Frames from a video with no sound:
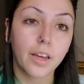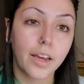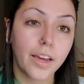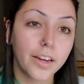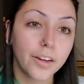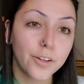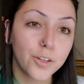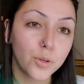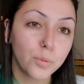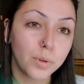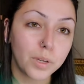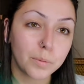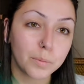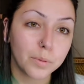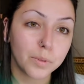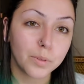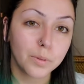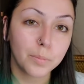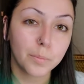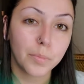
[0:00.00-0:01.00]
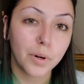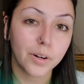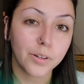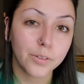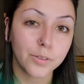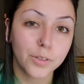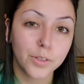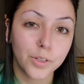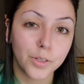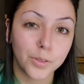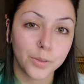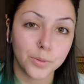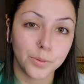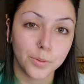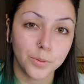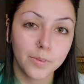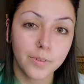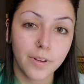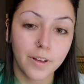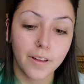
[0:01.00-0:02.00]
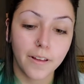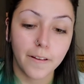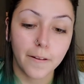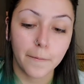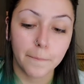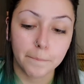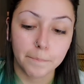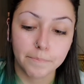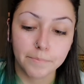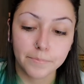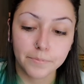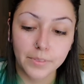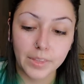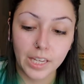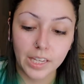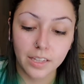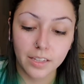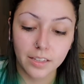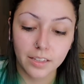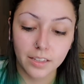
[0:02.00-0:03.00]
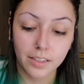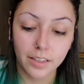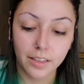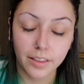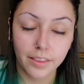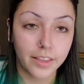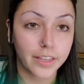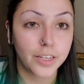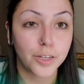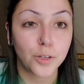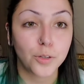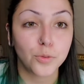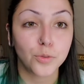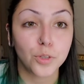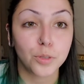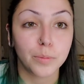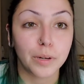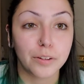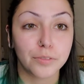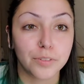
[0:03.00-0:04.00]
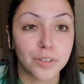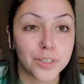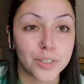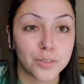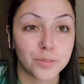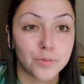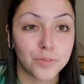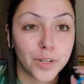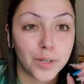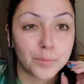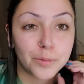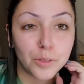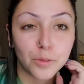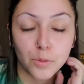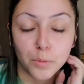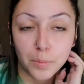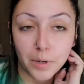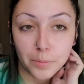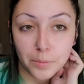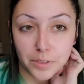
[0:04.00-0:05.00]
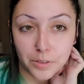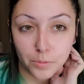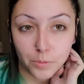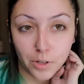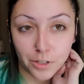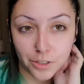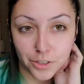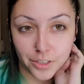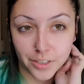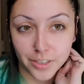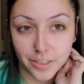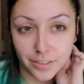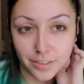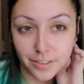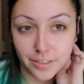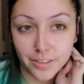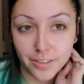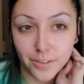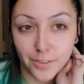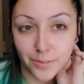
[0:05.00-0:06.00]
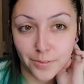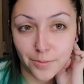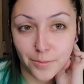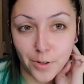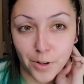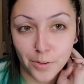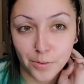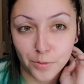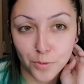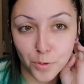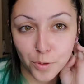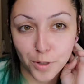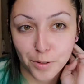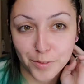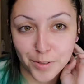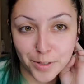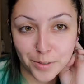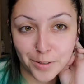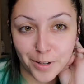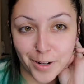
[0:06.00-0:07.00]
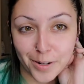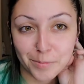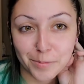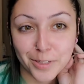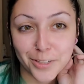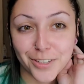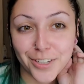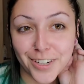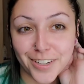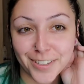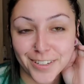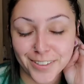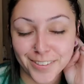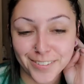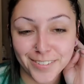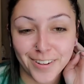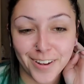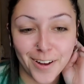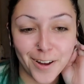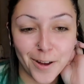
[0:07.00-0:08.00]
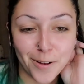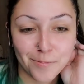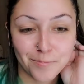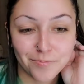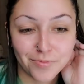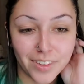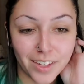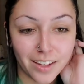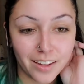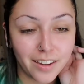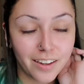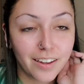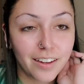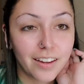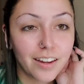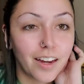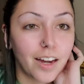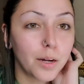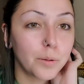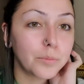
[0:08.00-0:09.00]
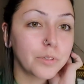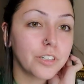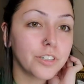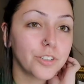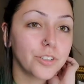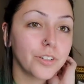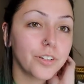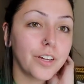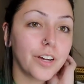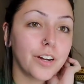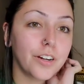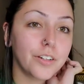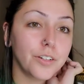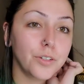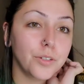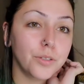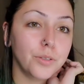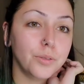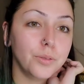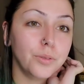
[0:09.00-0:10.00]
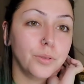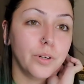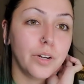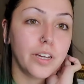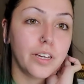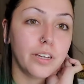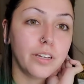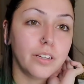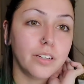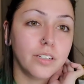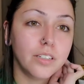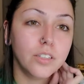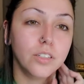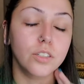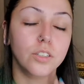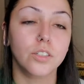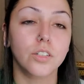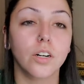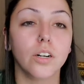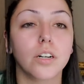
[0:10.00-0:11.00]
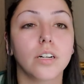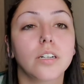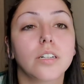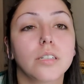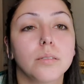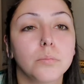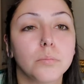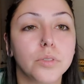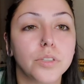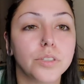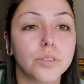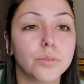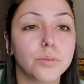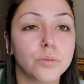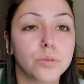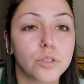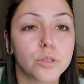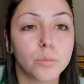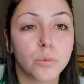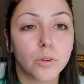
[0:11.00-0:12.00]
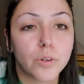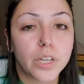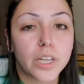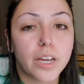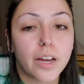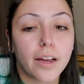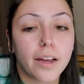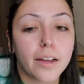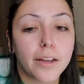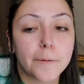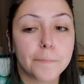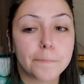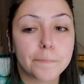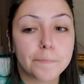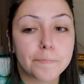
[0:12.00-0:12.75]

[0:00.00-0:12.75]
Hey, all You People Part 2. Um, thank you to my friends and family who are probably watching this, all, all four of you. I appreciate you. Um, I'm going to show you how to do a dark blue smoky eye,